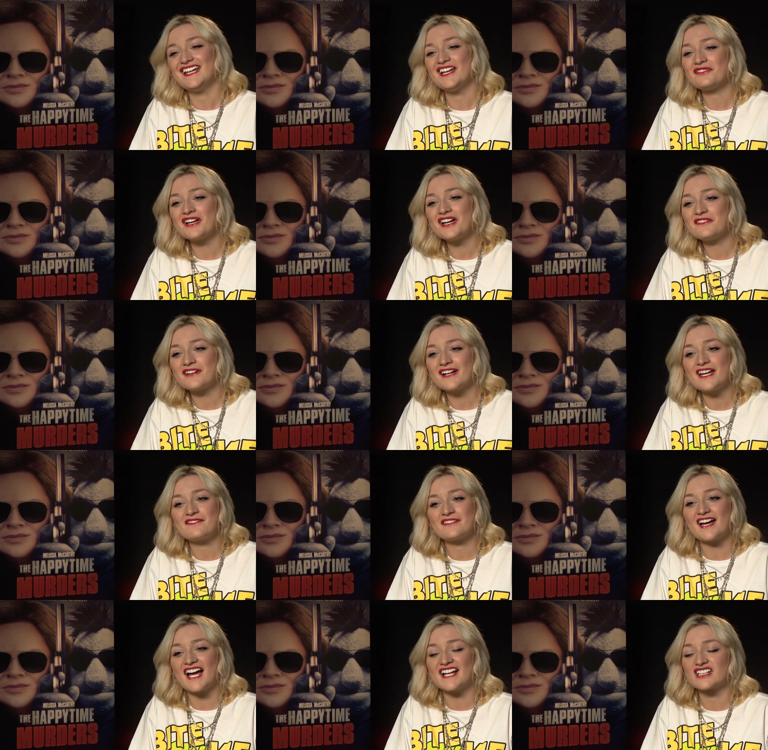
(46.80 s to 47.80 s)
Speaker 1: Never have I
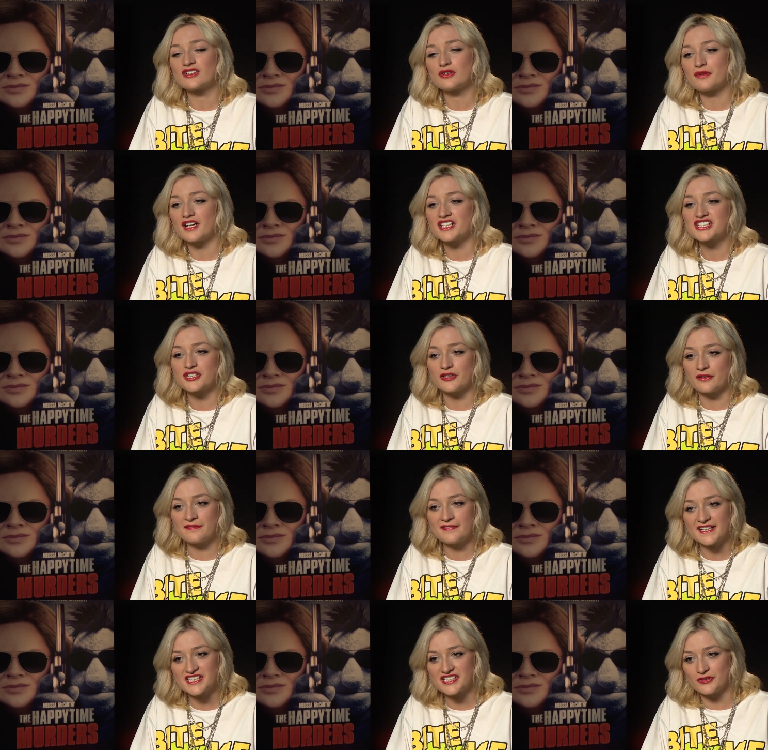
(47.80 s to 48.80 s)
ever had a crush on a
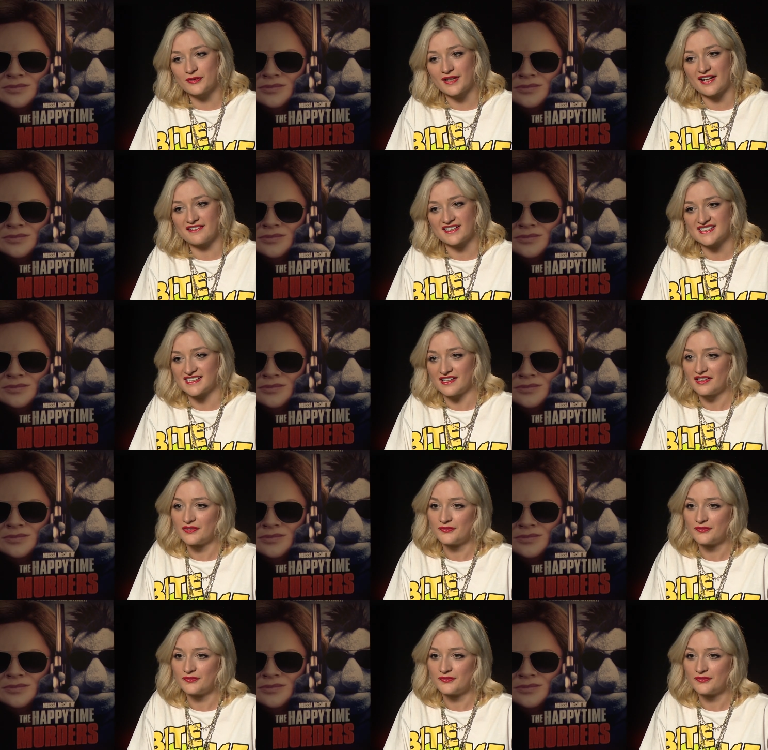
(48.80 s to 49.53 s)
fictional character.